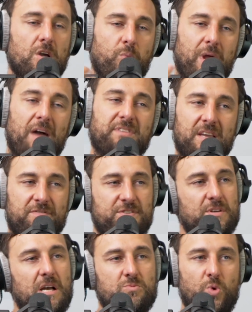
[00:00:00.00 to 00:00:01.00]
We have to
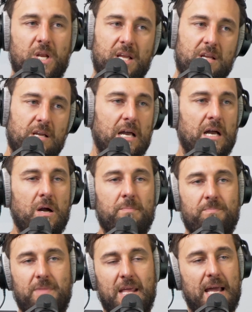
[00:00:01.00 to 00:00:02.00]
emphasize winning.
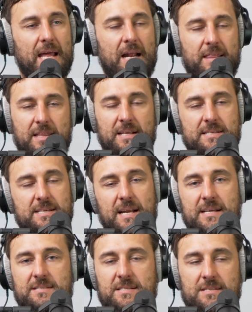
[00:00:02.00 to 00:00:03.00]
And I think in
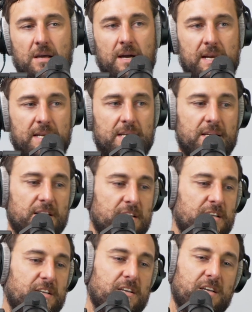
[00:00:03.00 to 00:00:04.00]
today's society,
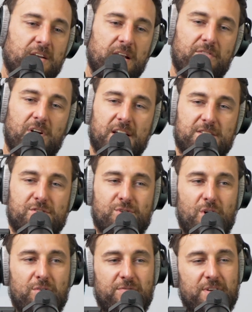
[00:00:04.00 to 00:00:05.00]
everyone gets a
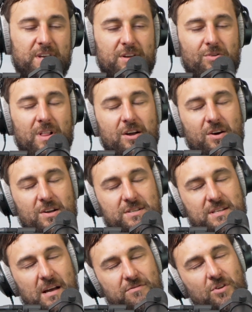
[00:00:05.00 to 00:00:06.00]
trophy and all that kind
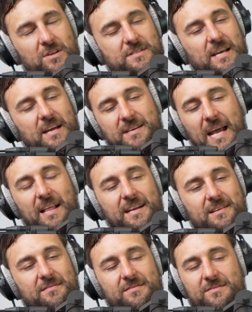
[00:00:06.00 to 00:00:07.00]
of stuff. I'm not saying
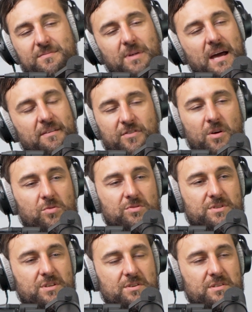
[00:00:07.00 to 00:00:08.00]
Delhi had a
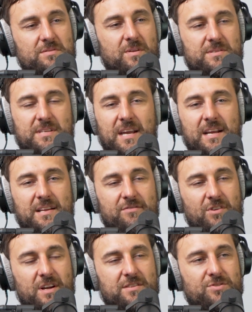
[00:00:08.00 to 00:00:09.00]
phenomenal series. Not saying
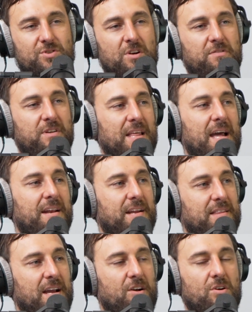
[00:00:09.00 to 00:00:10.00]
everyone gets a trophy in
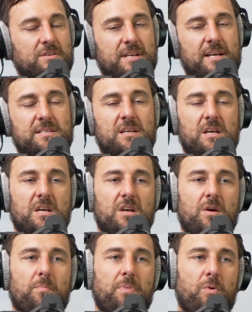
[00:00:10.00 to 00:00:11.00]
that context,
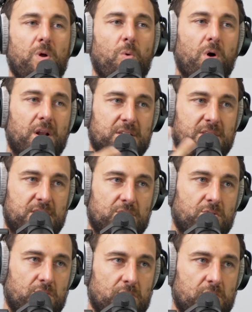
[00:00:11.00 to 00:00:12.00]
but we want to
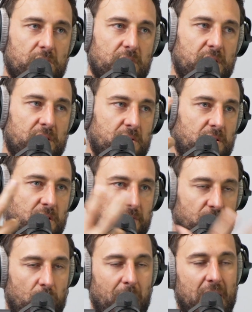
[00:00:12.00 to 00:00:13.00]
instill that
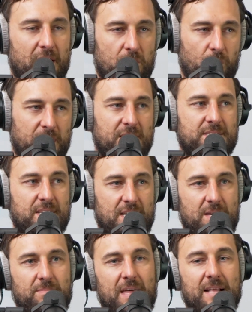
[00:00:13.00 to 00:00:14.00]
if you're part of the winning
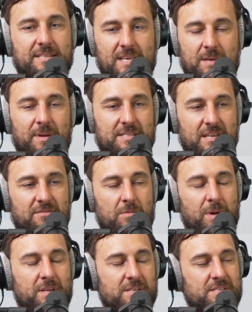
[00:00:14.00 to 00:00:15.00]
team, that team has the
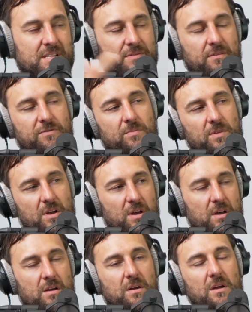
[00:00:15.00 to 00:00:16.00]
MVP. This is different from
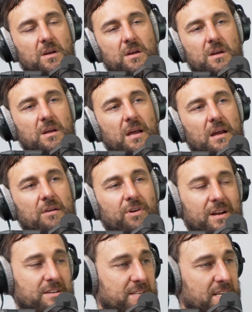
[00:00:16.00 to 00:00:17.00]
the
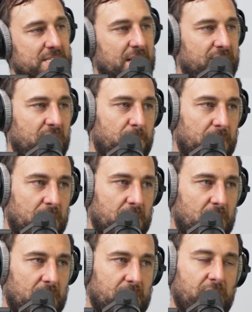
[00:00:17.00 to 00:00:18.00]
regular season
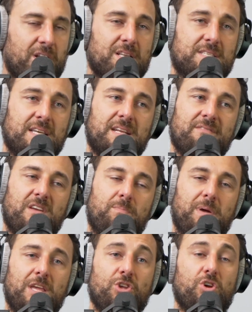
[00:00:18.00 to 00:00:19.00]
MVP. Like the regular season
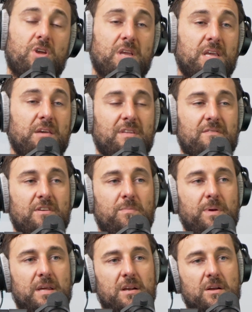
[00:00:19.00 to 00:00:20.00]
MVP, you can give the
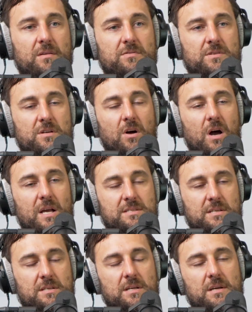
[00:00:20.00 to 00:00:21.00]
MVP to
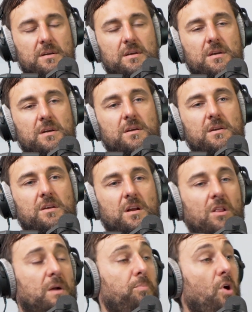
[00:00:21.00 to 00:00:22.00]
guys that,
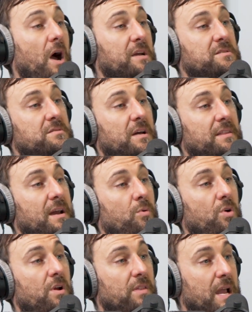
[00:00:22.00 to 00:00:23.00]
like Bryce, like they
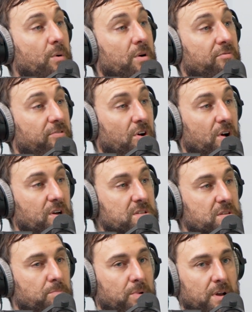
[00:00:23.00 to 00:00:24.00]
weren't
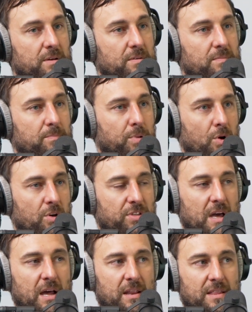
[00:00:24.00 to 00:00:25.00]
first, but
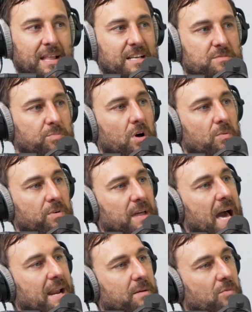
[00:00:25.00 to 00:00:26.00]
Perth aren't in that spot
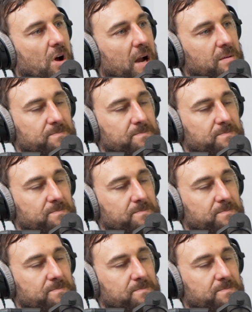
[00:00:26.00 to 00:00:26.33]
without him, right?